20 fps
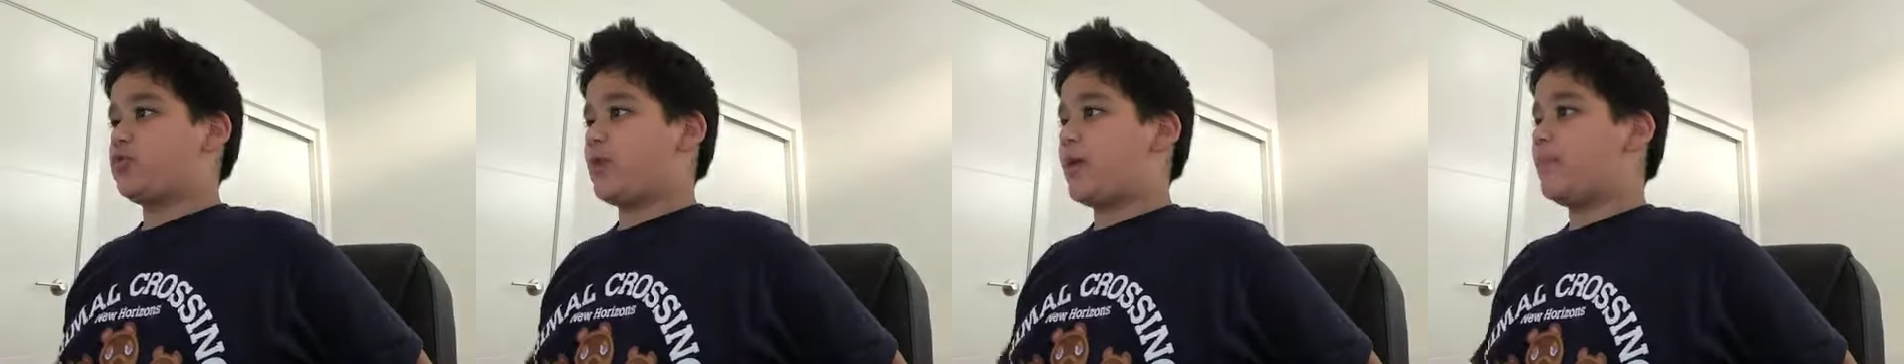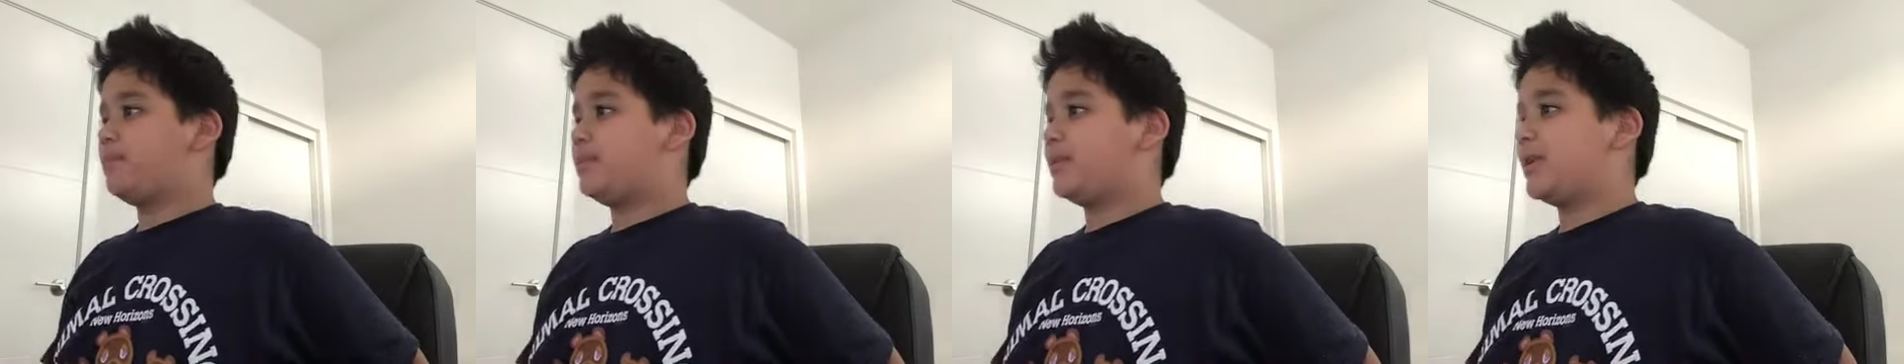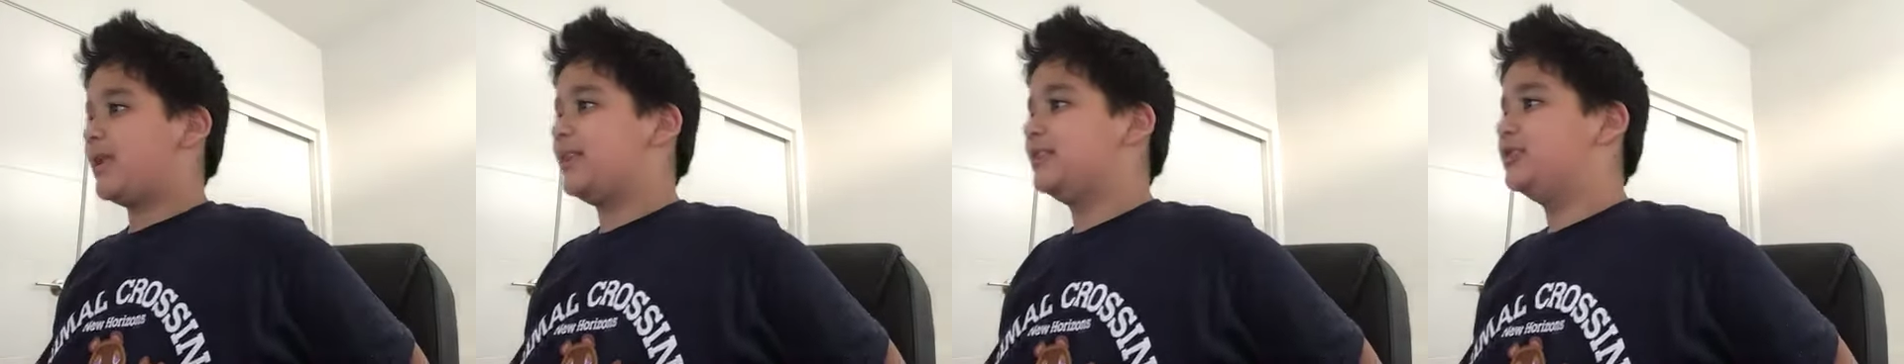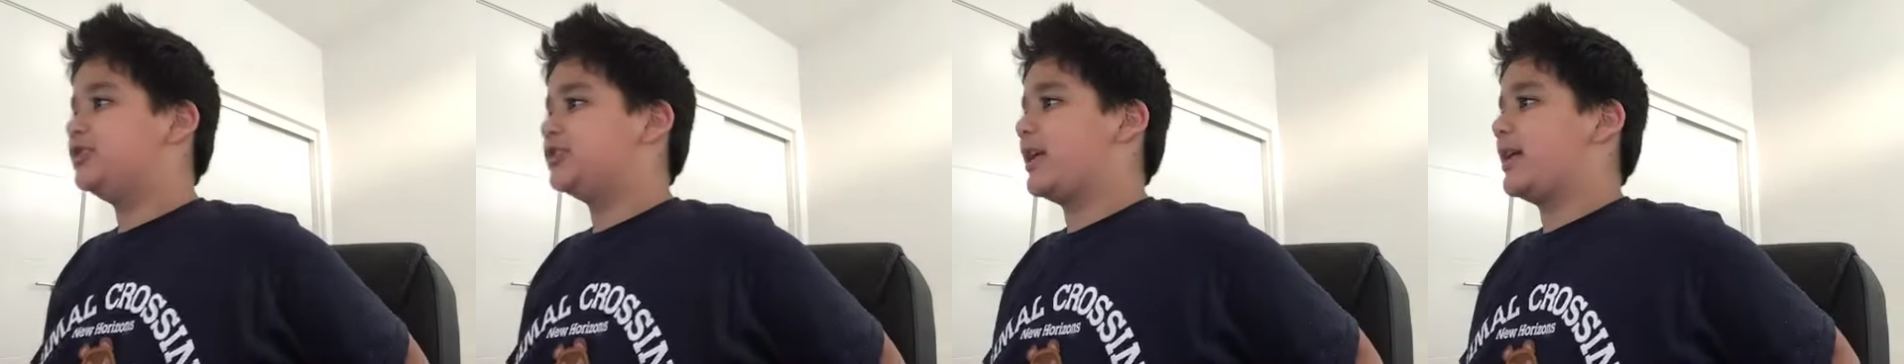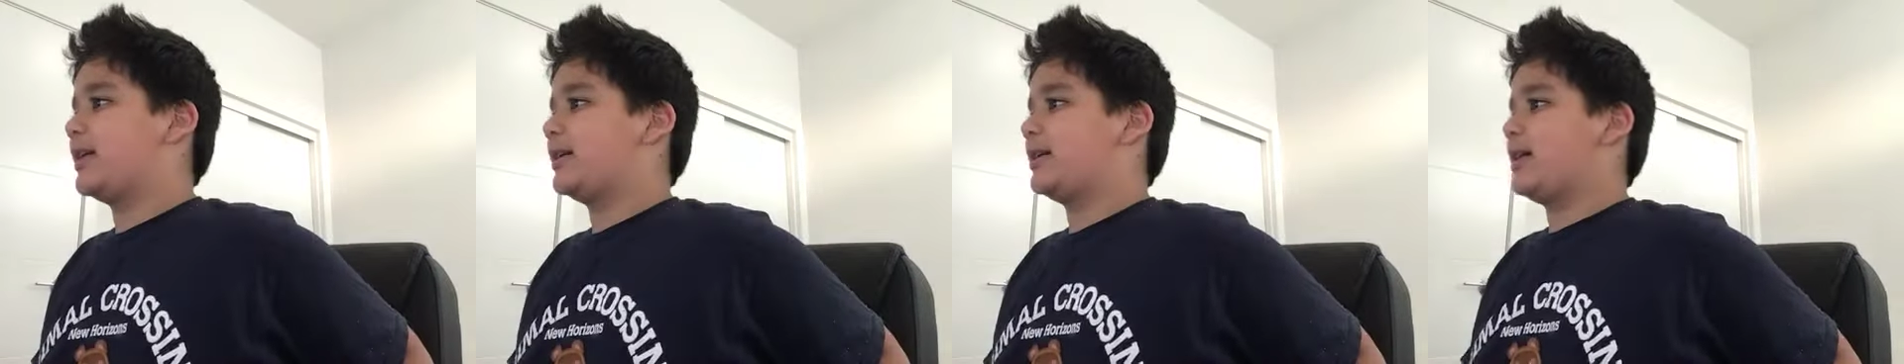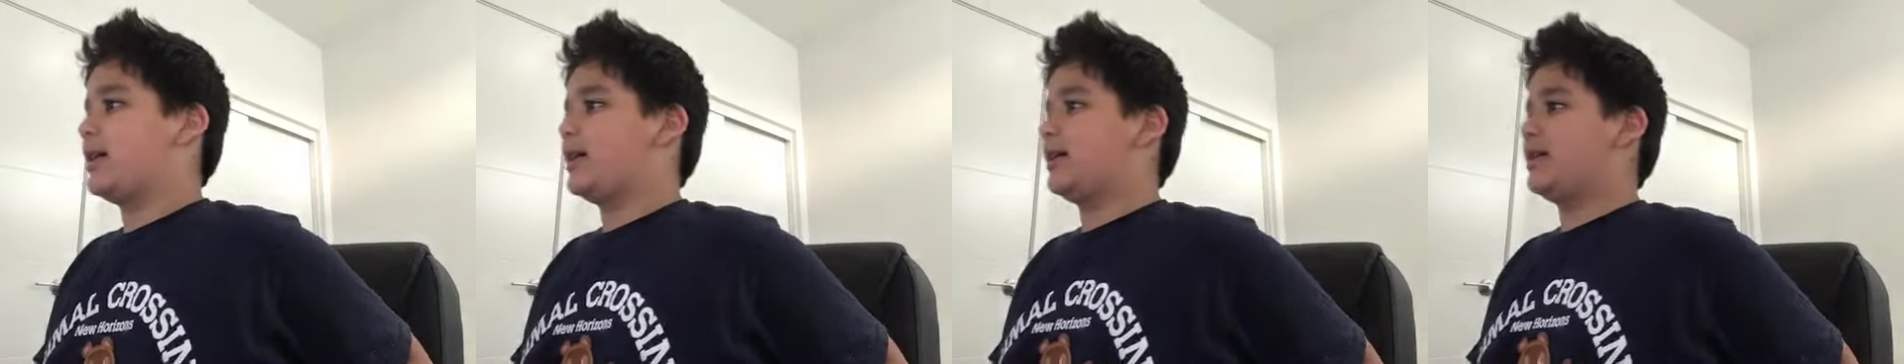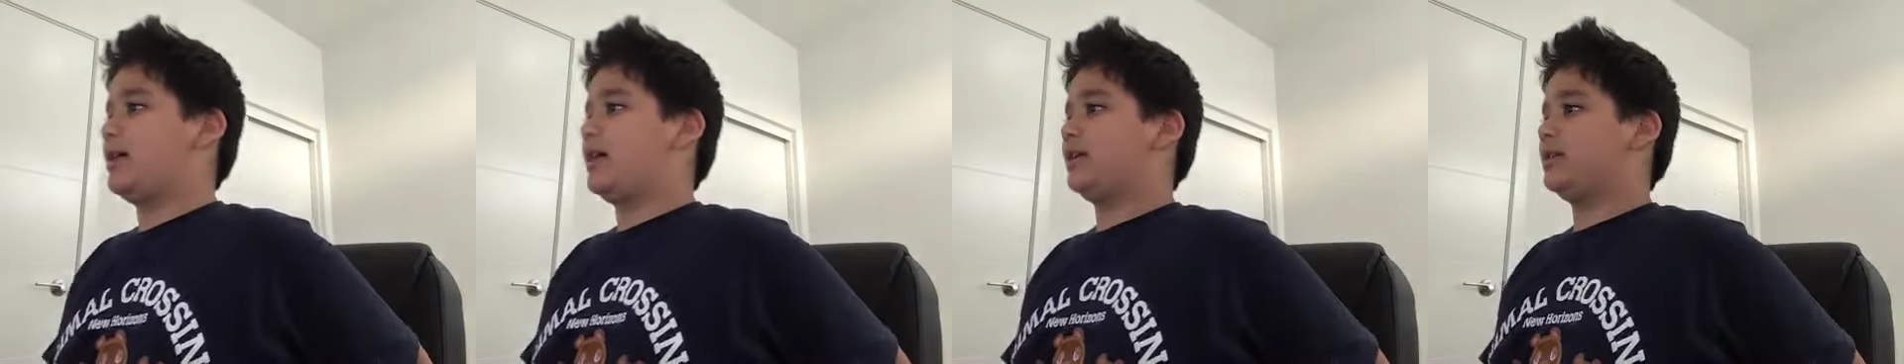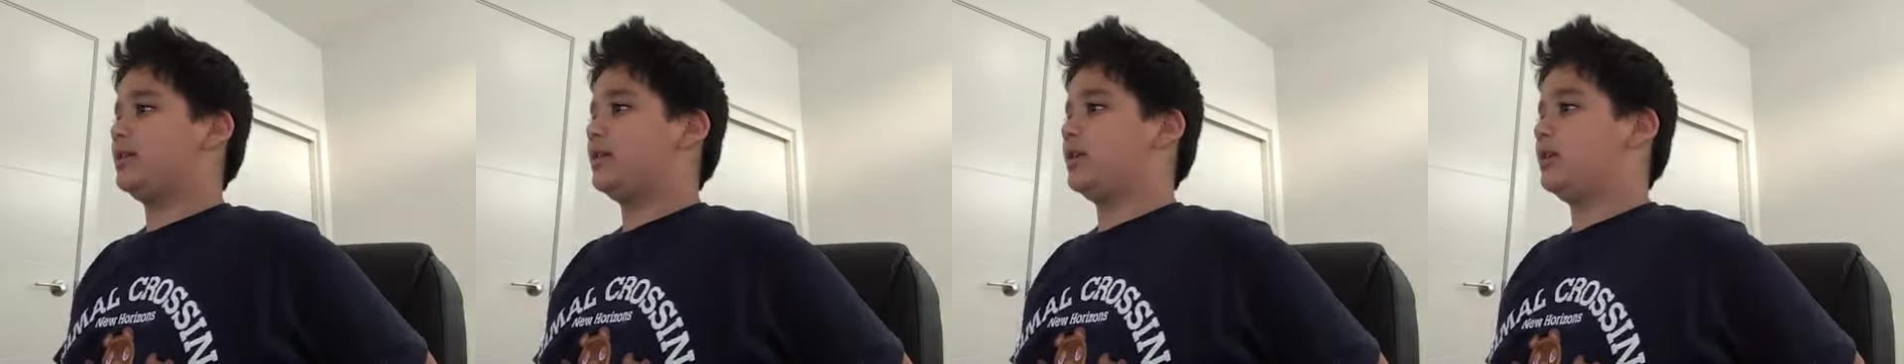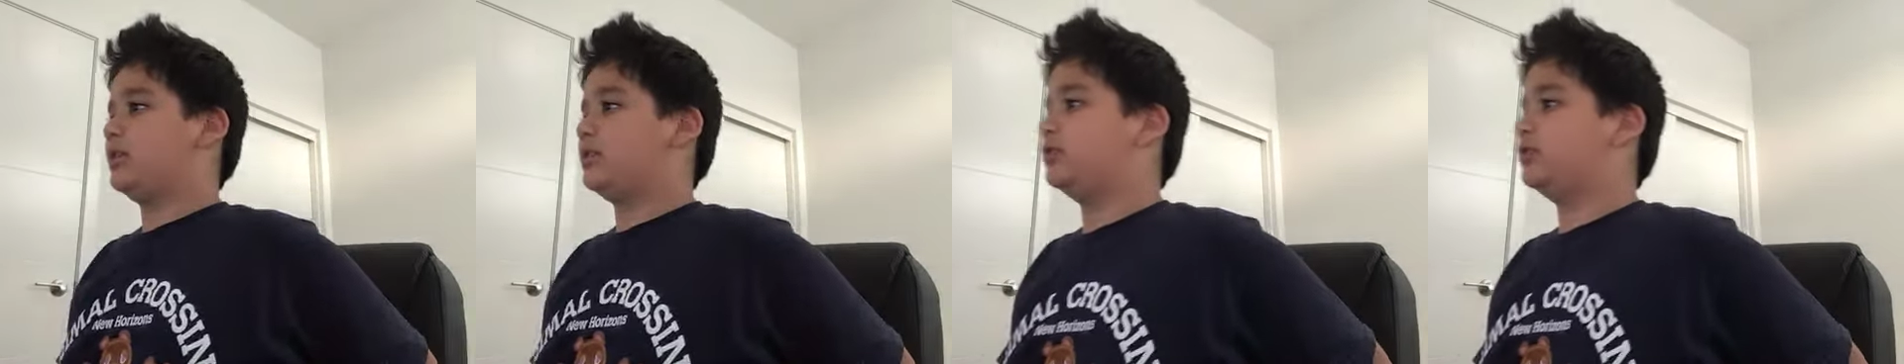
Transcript: Trump placed at the